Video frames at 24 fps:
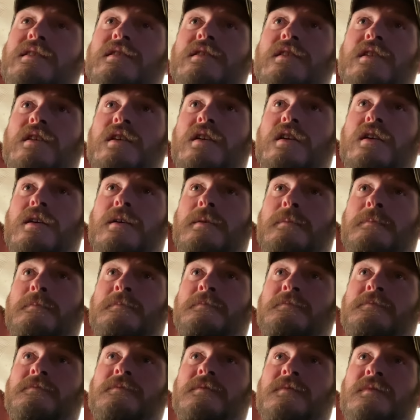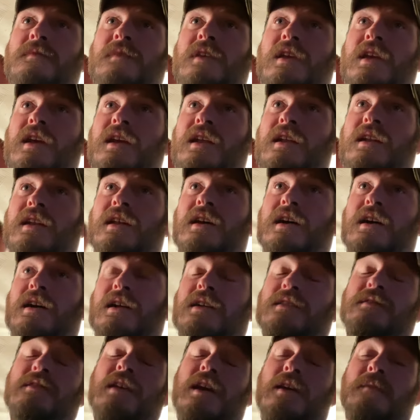Um, and uh,
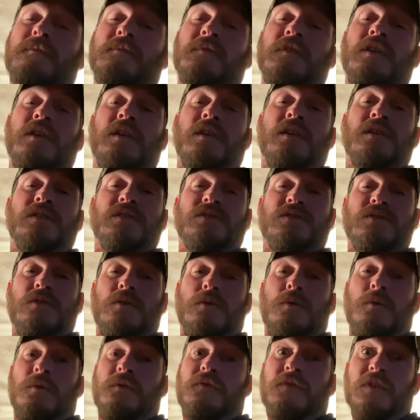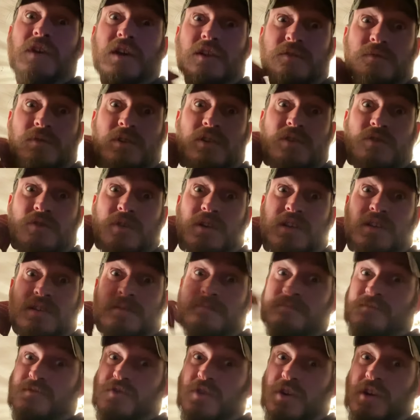yeah, so if you guys want to join us,
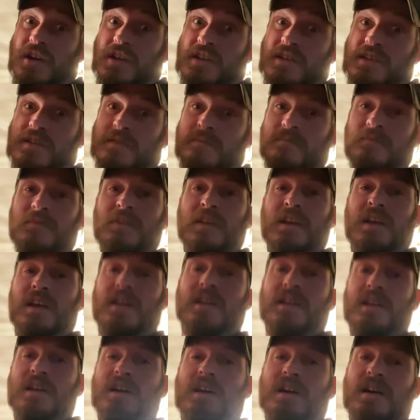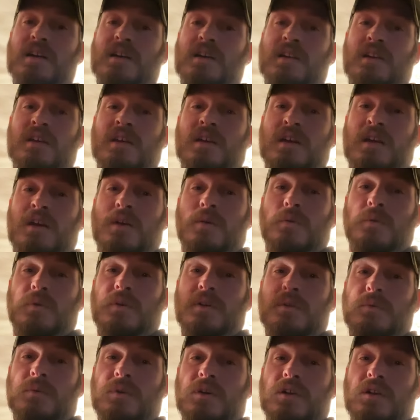join us, and uh,
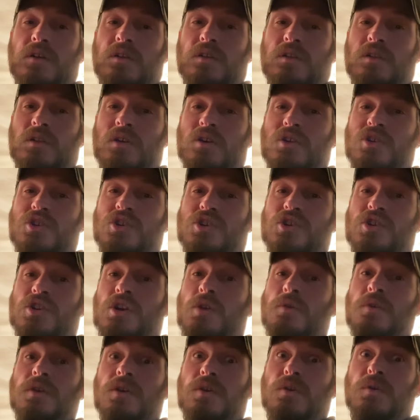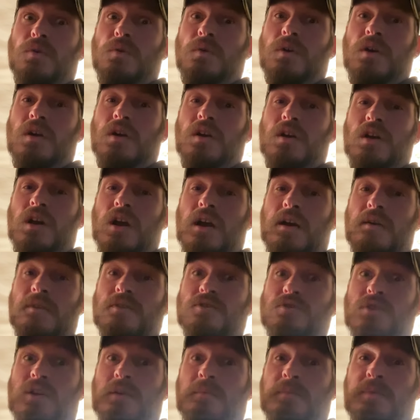we will show you our
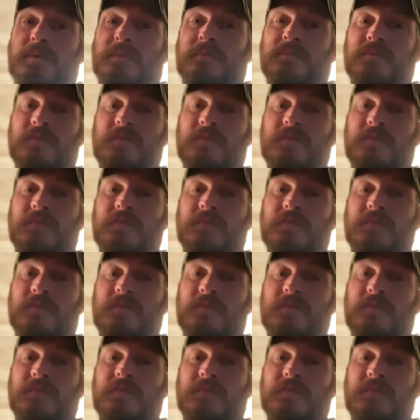trip.